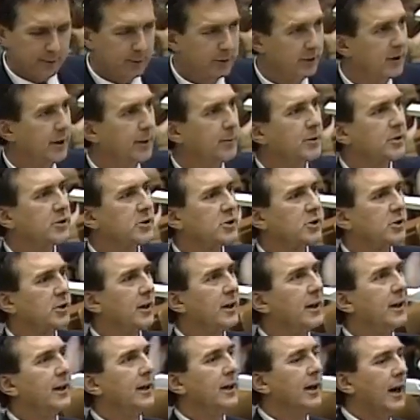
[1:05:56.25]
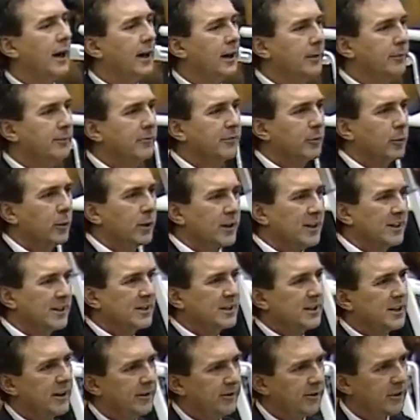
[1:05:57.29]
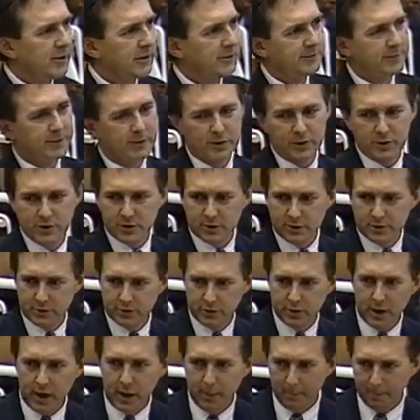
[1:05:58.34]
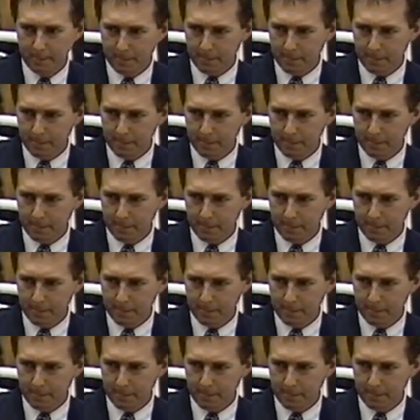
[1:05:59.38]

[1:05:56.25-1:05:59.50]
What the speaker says: would demonstrate item 47, the first drop?